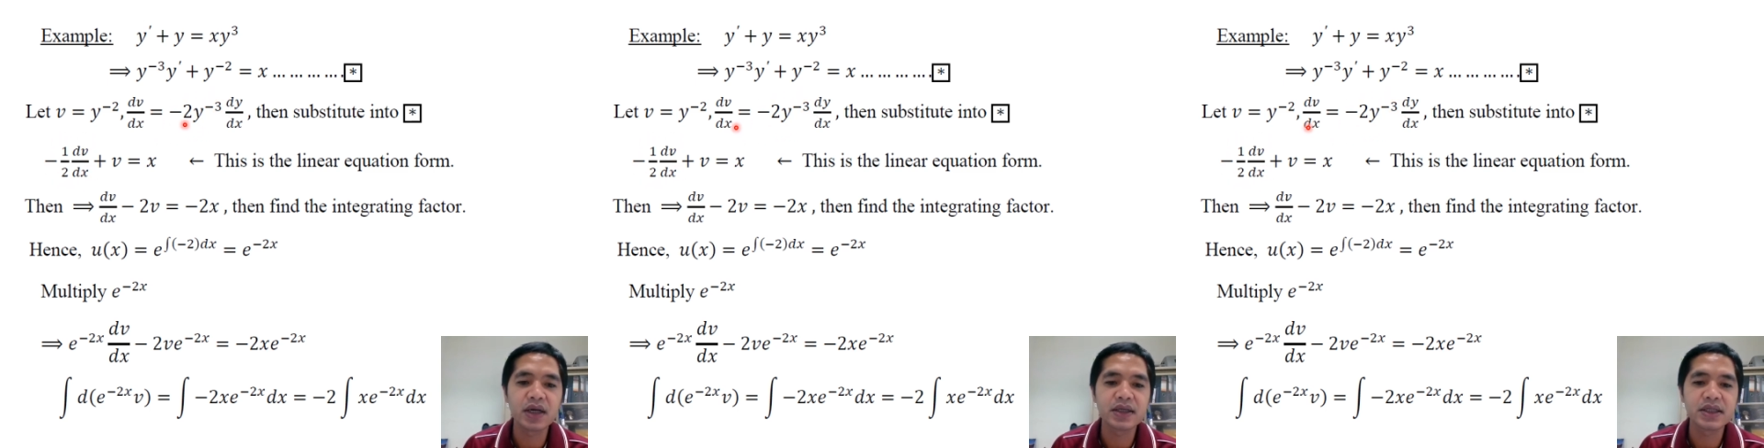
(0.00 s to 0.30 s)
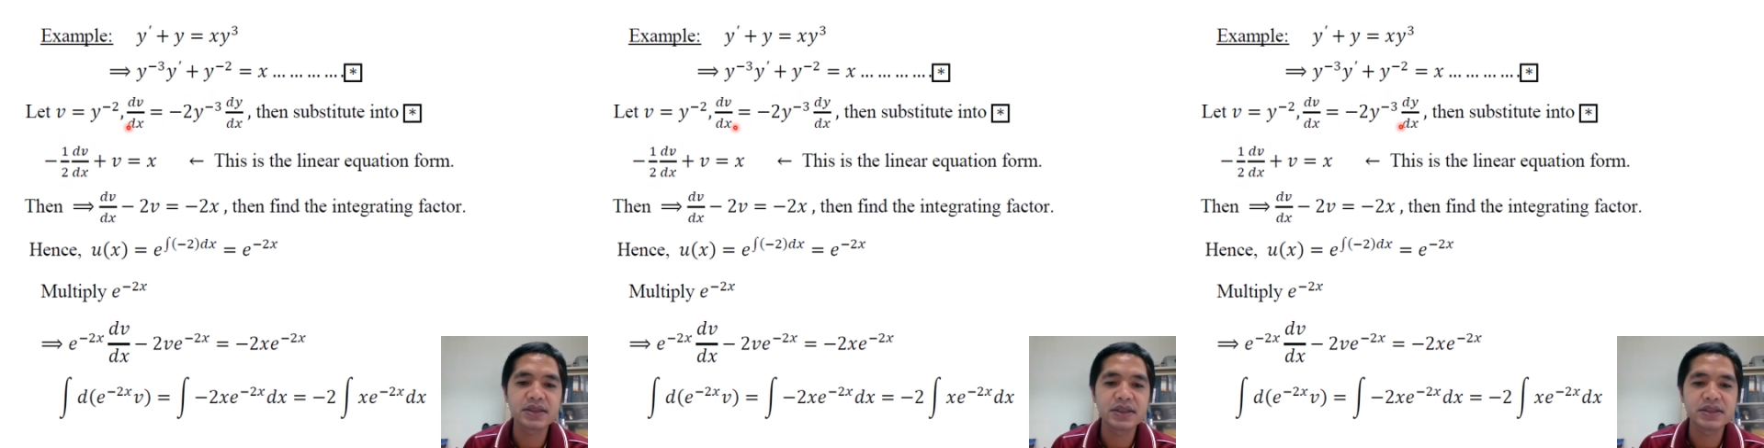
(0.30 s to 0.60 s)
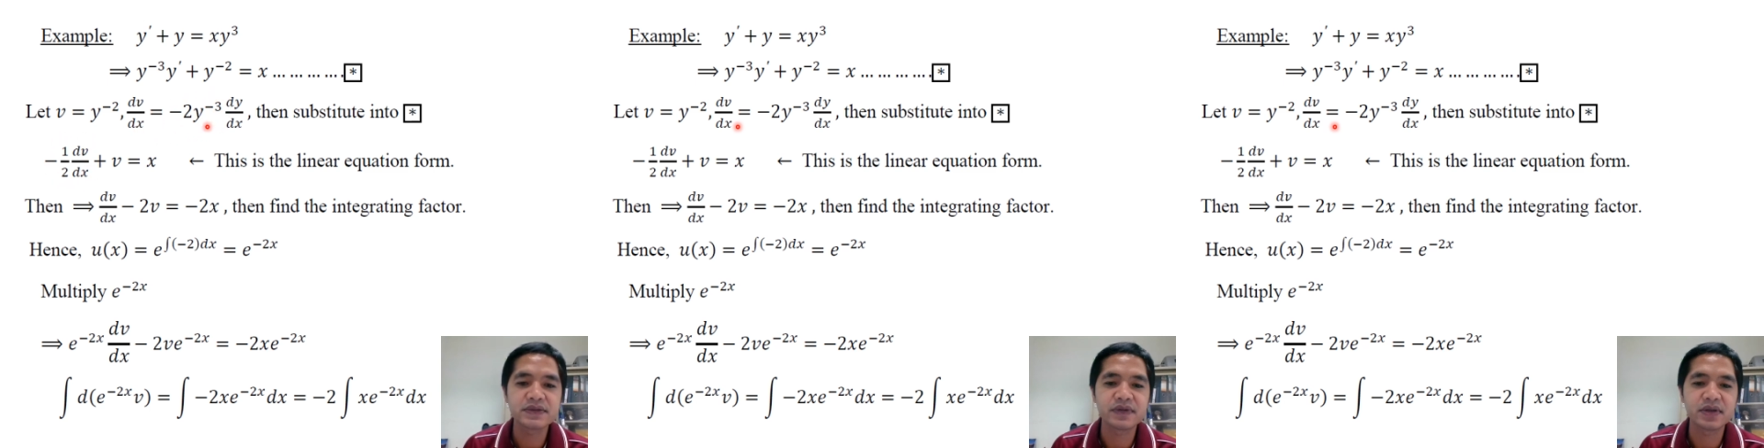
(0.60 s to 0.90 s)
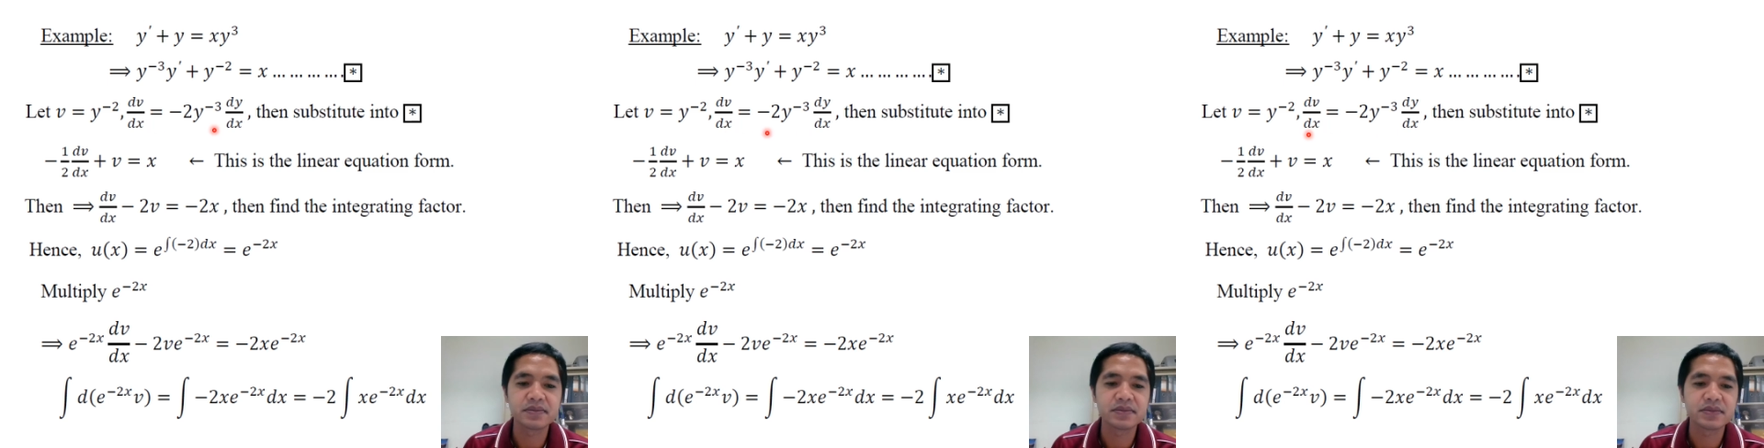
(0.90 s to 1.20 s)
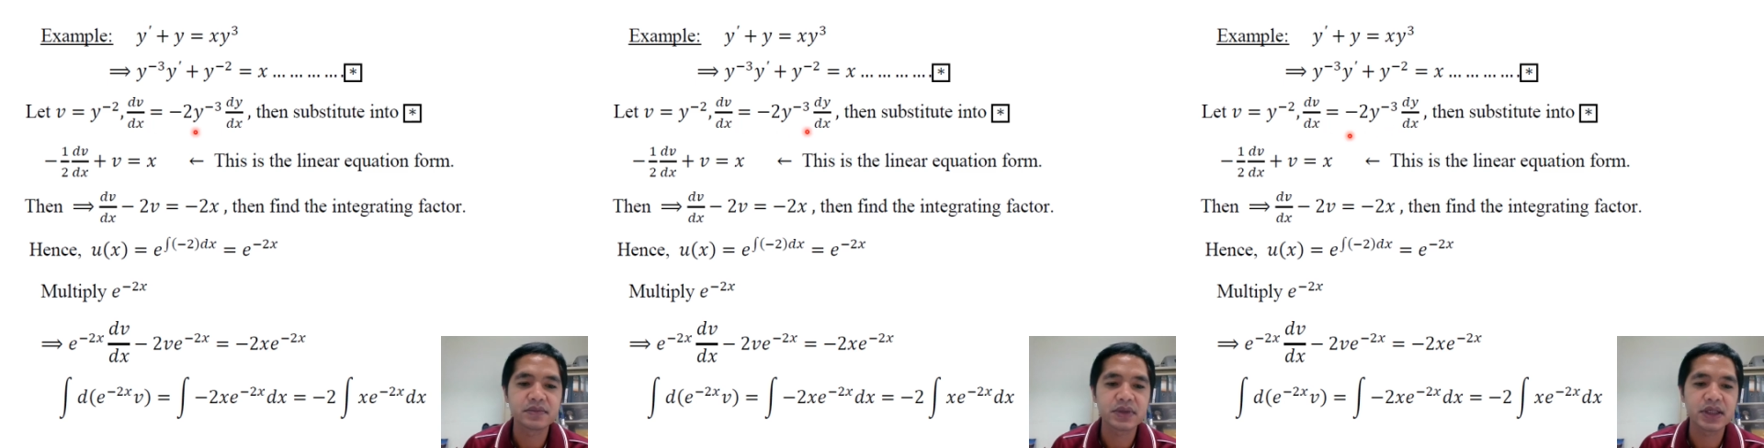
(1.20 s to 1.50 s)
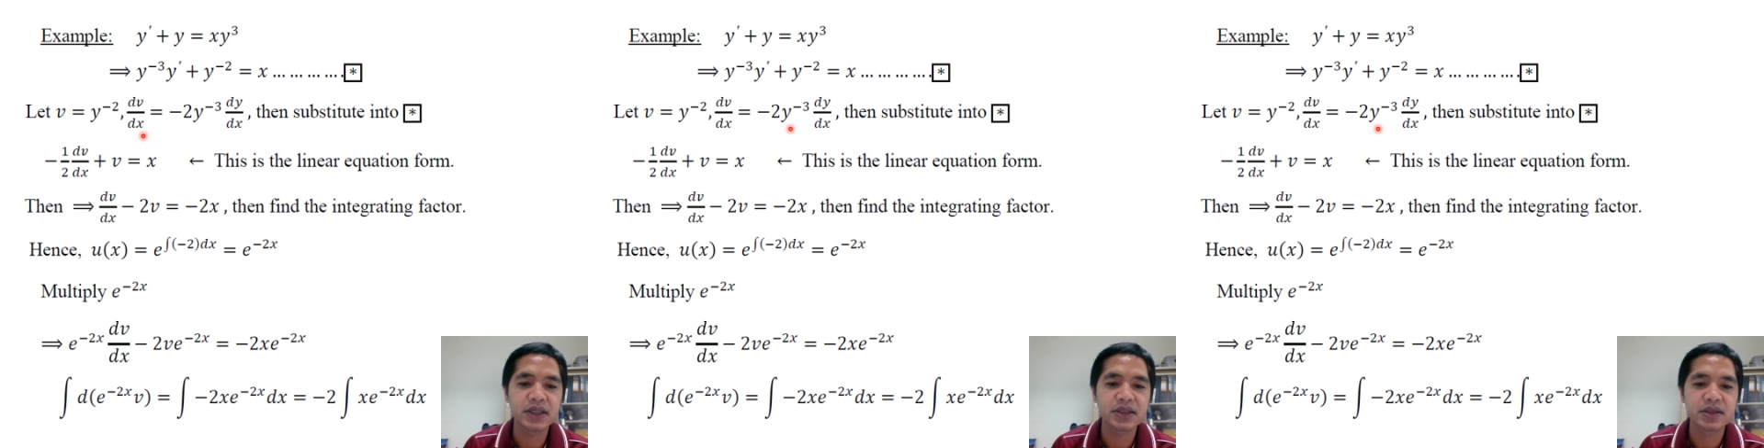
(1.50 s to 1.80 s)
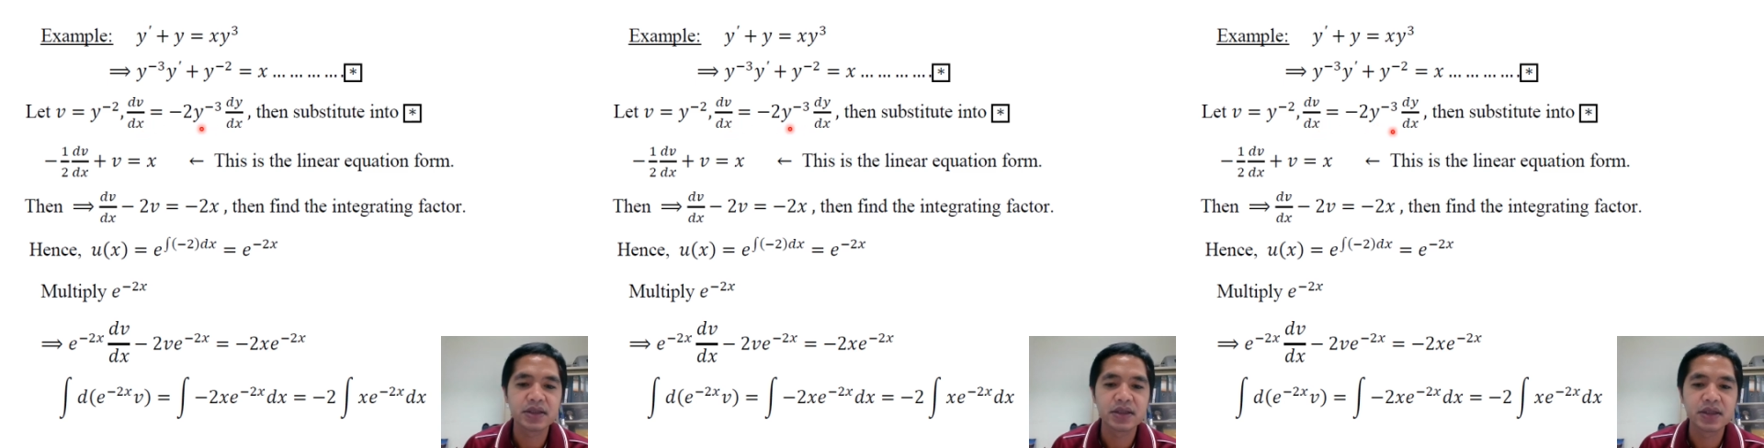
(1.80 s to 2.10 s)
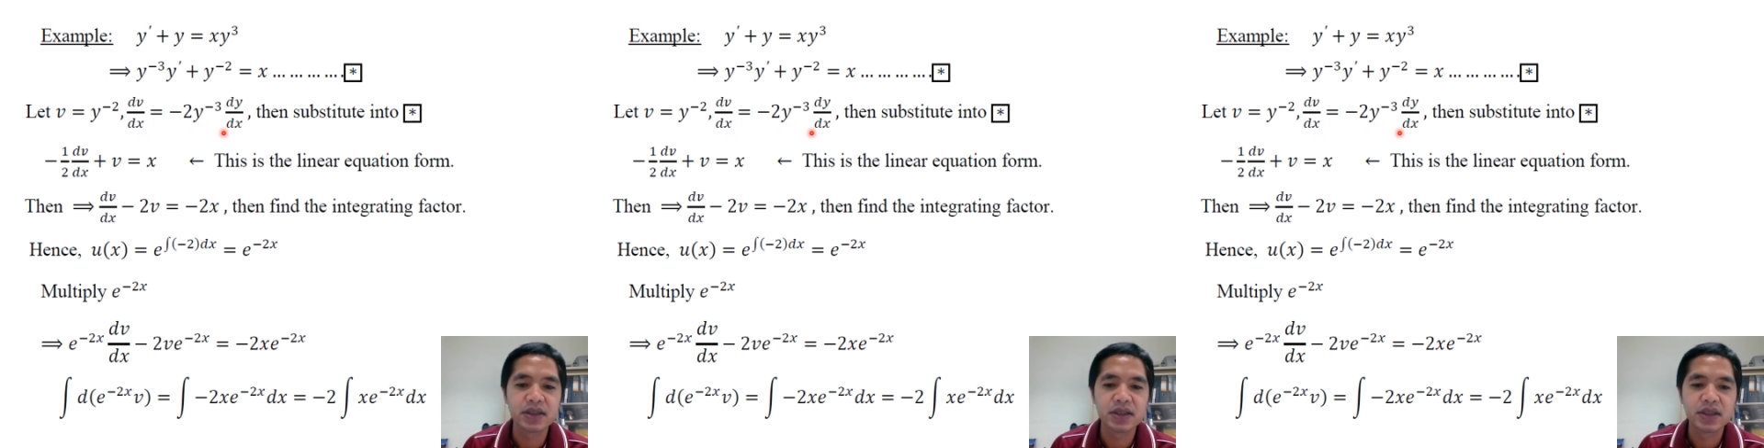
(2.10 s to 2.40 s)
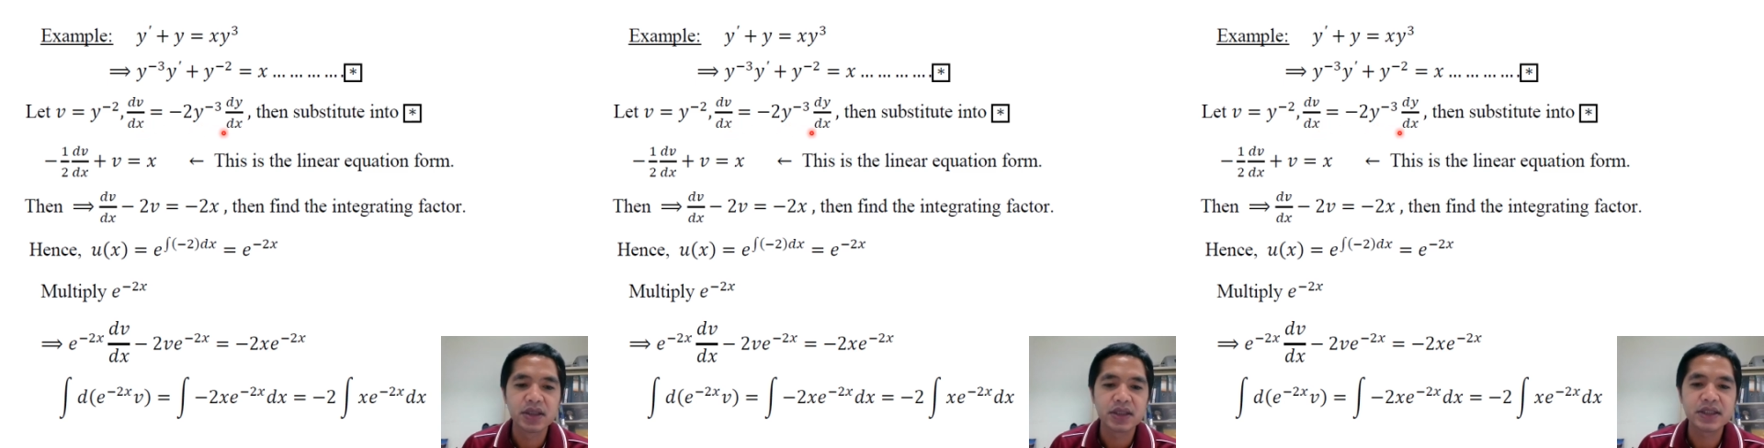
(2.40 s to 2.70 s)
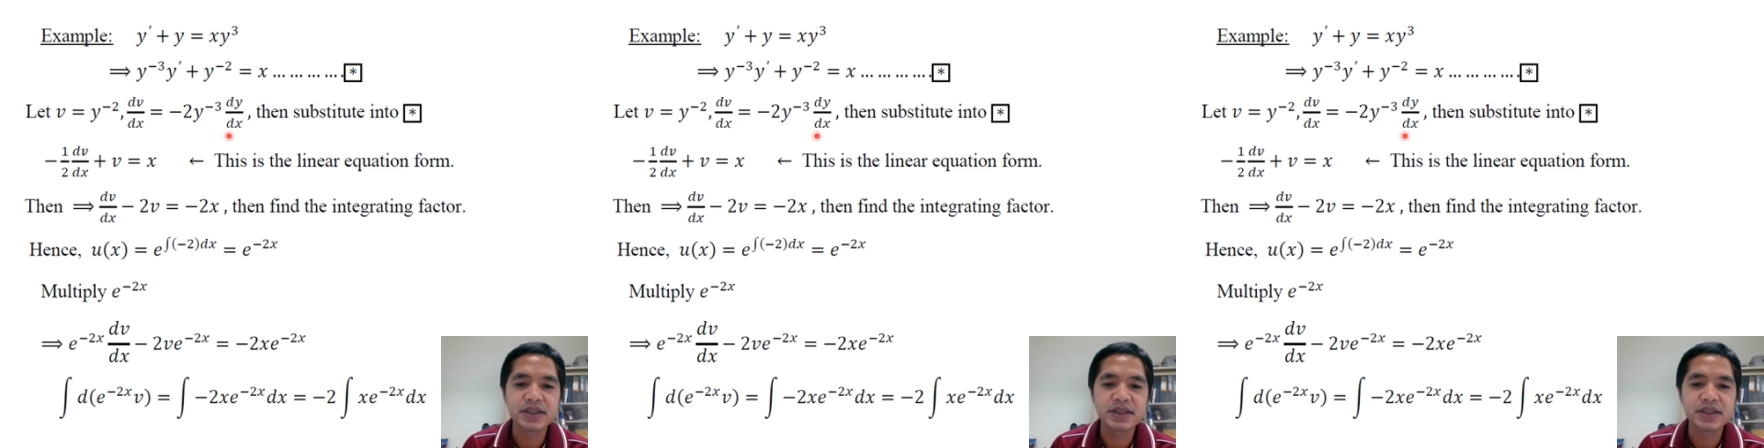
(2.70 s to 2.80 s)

this form. Okay, this